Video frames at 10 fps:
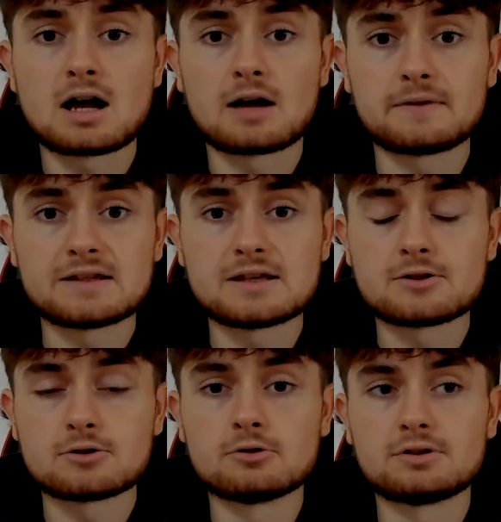I think he
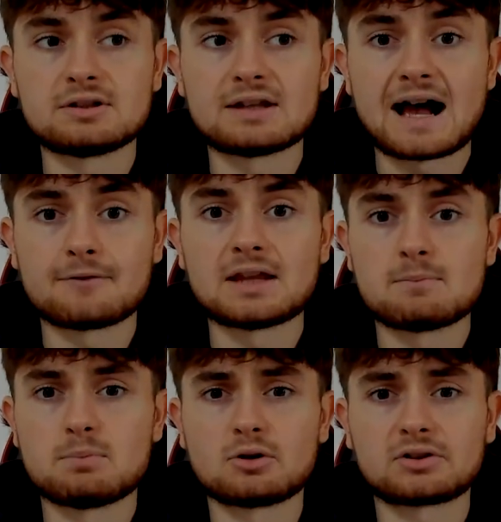could have
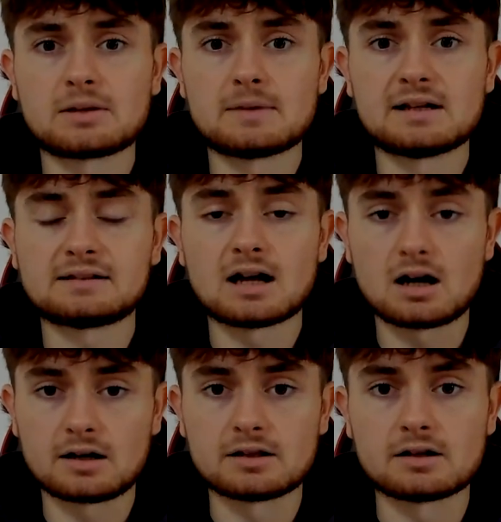that boxing ability
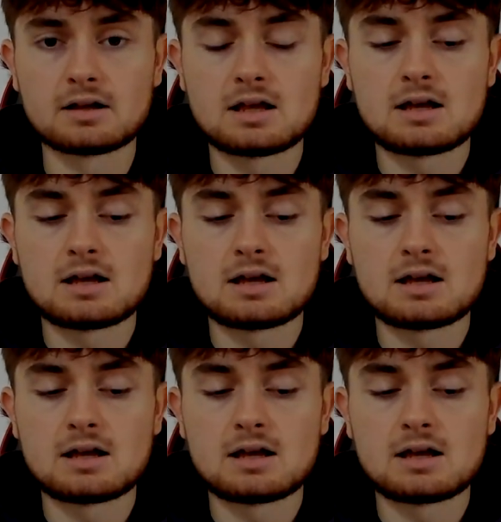higher